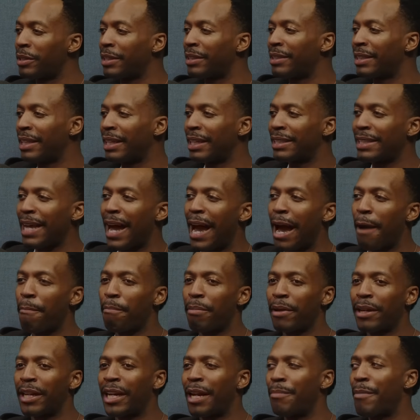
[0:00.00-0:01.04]
and things
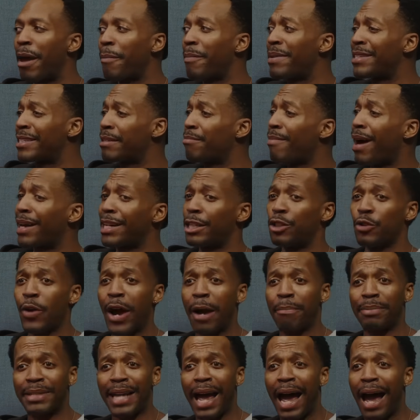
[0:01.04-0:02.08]
happen, and maybe somebody
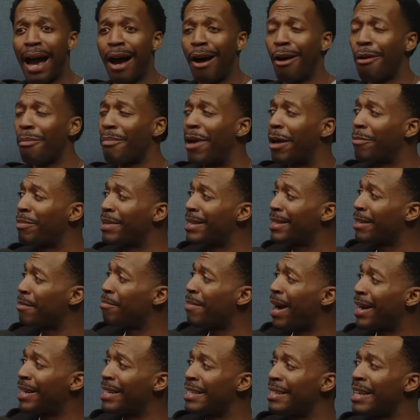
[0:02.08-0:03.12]
drops out, maybe
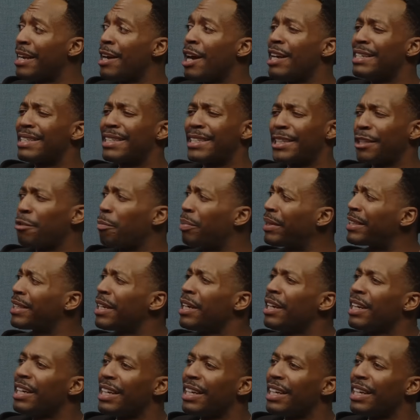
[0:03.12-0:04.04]
somebody's still, but